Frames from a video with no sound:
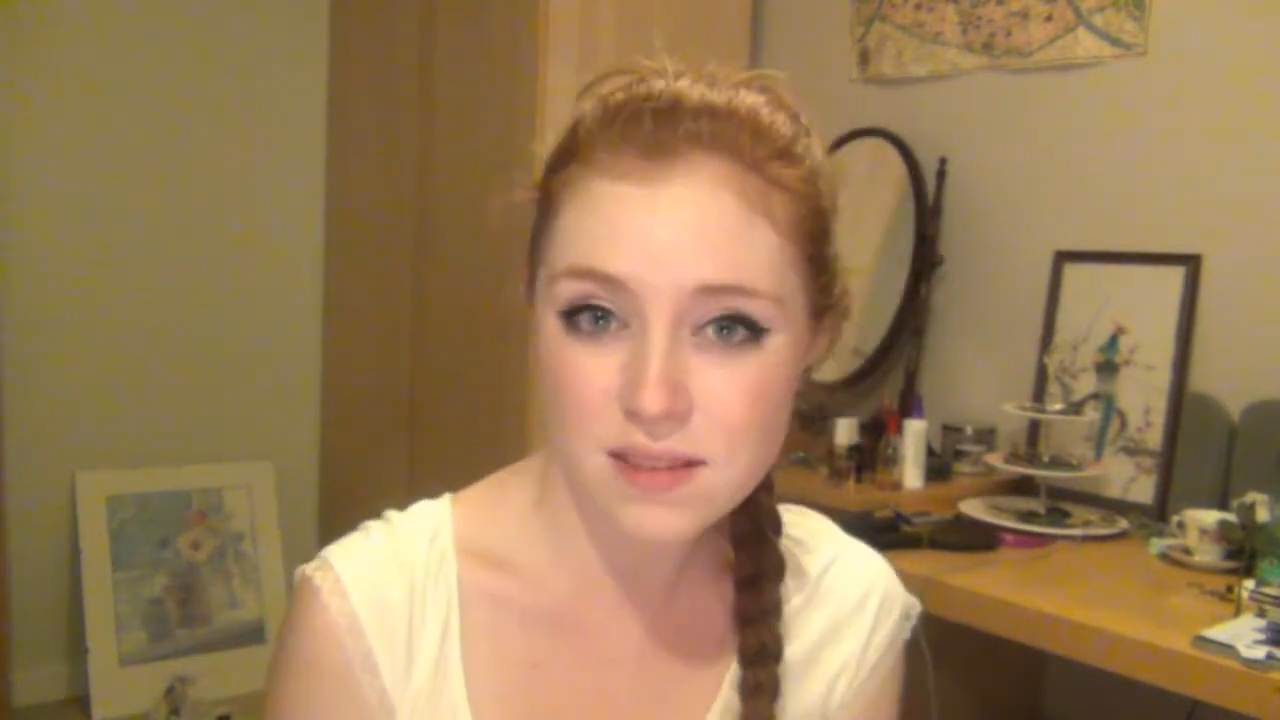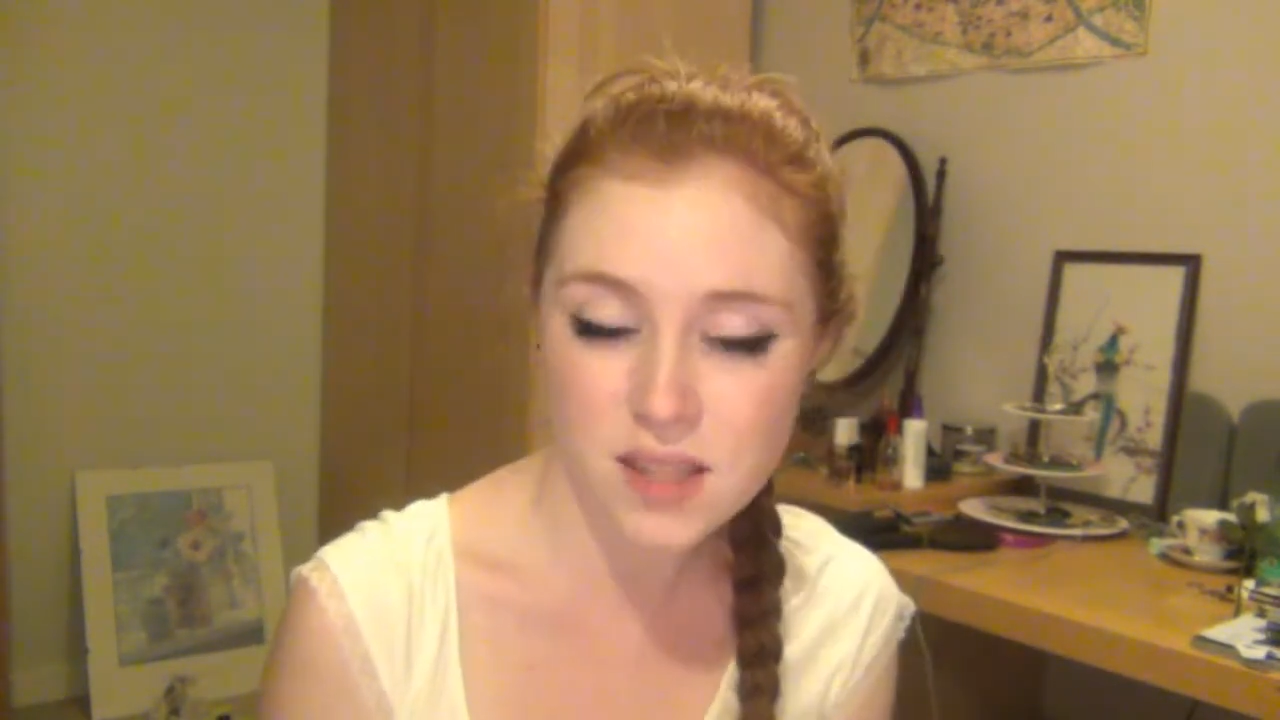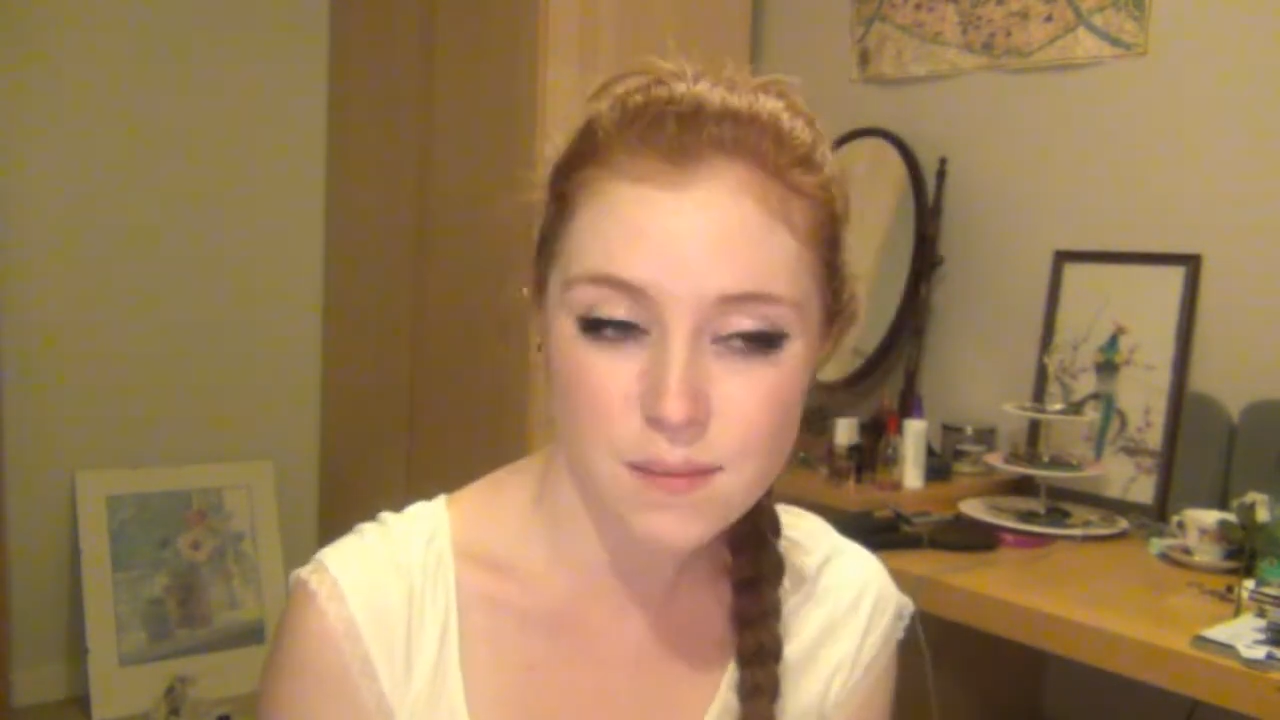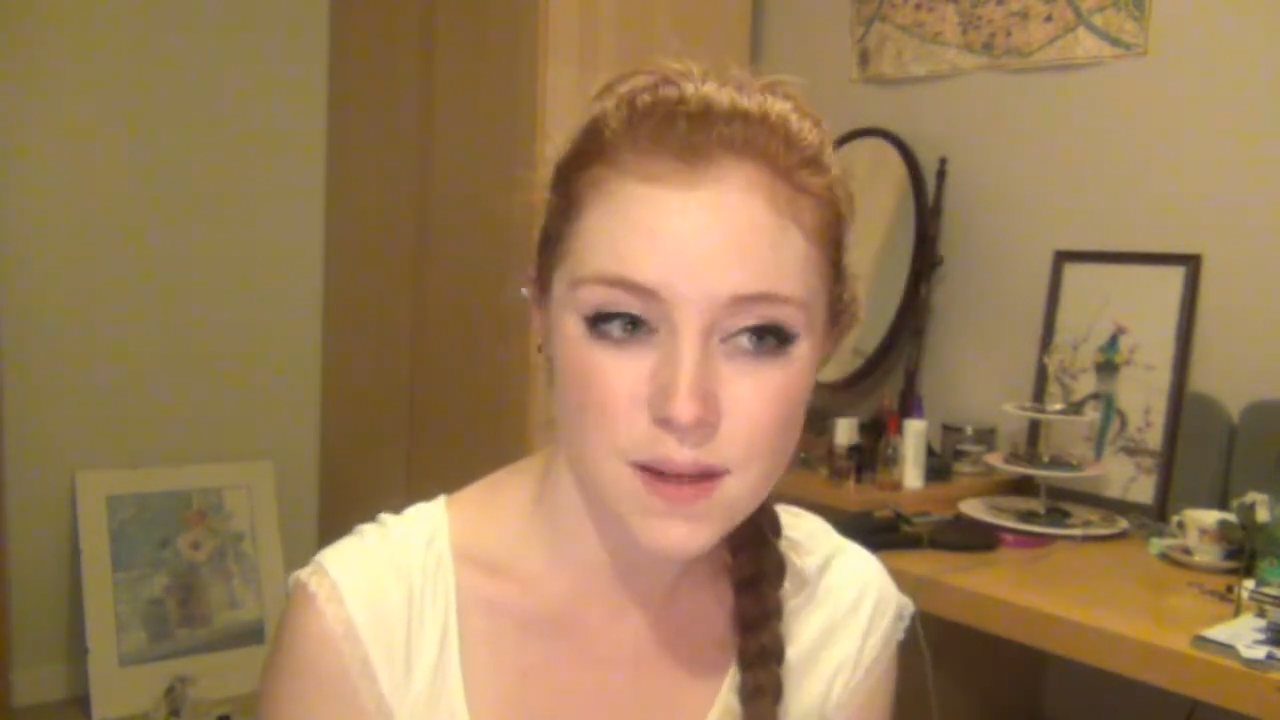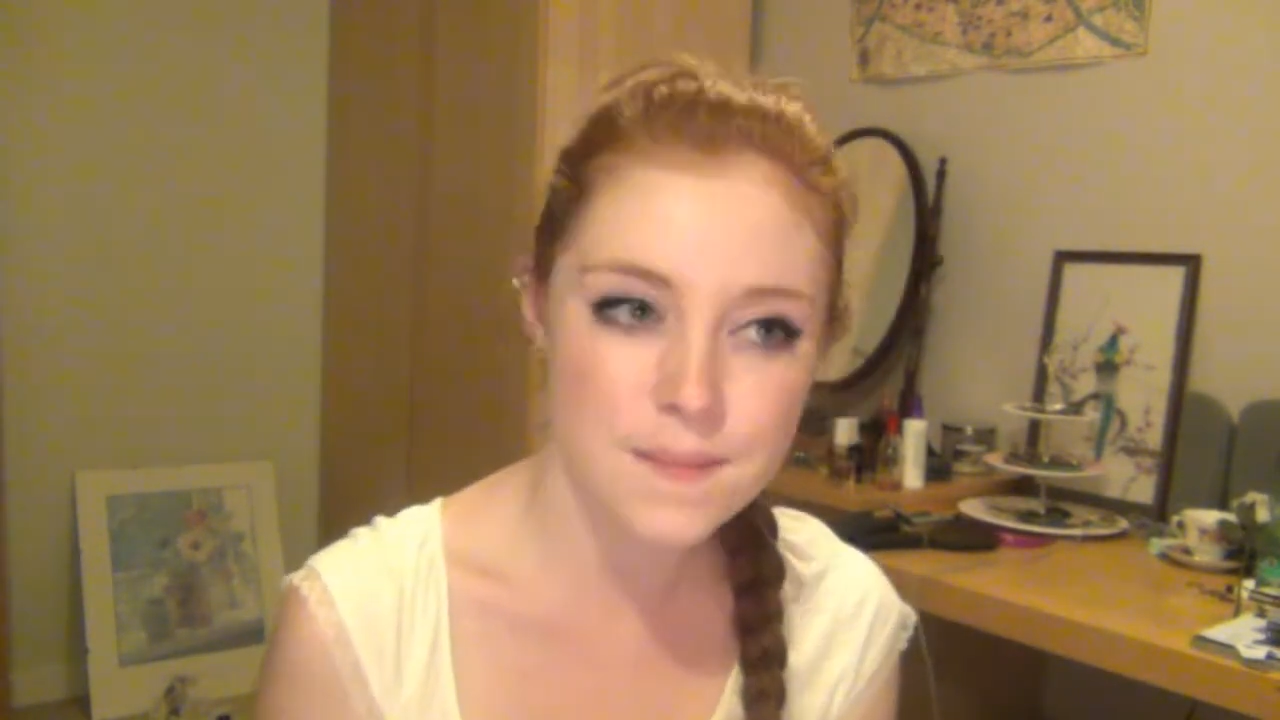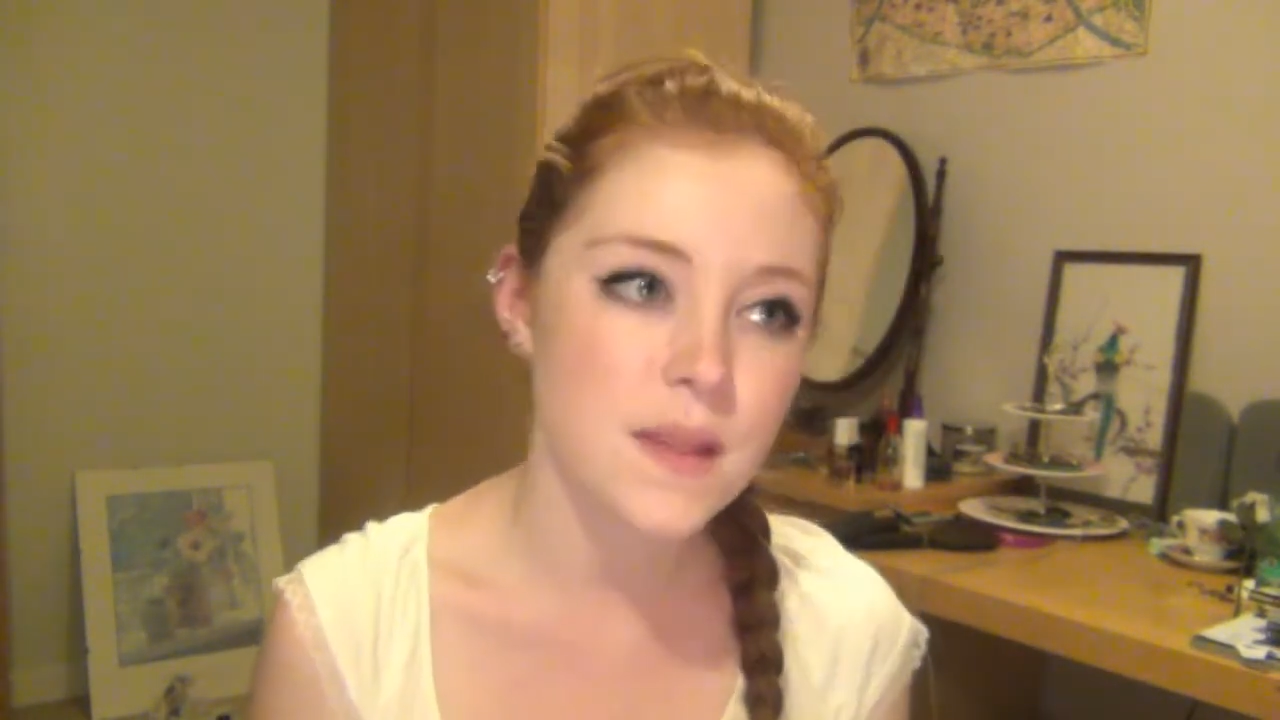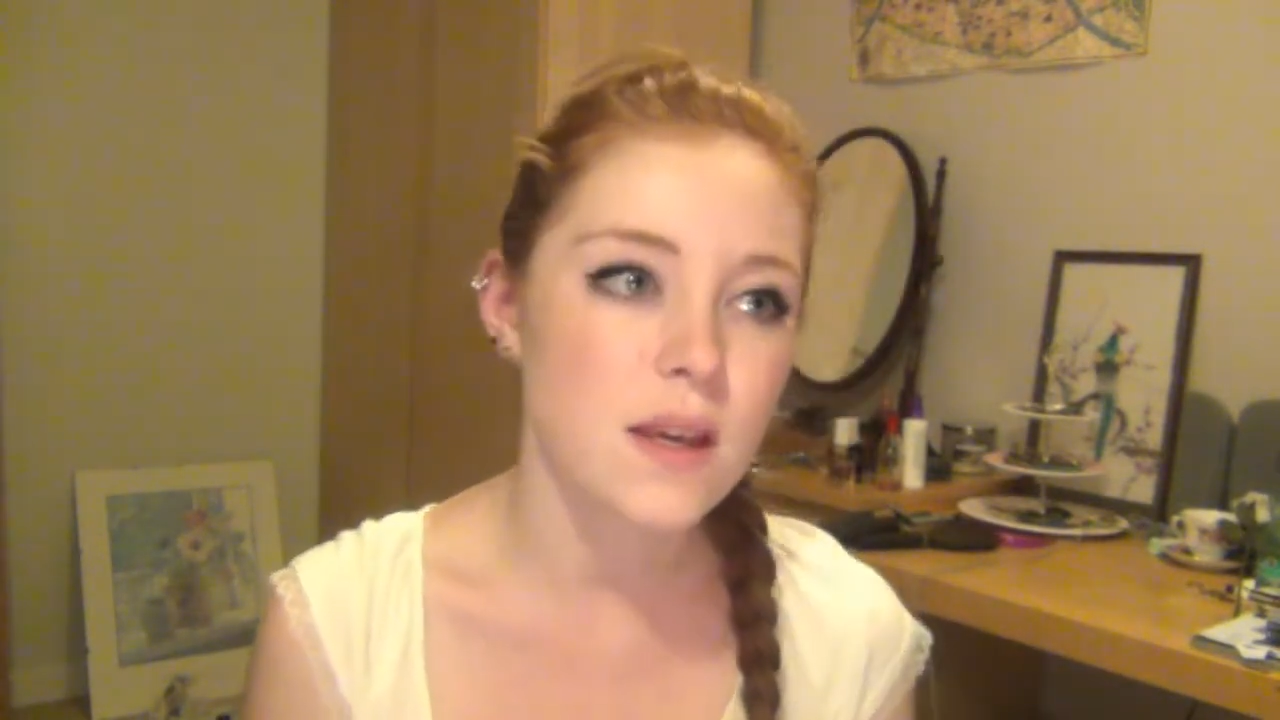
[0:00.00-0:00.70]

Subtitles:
this summer.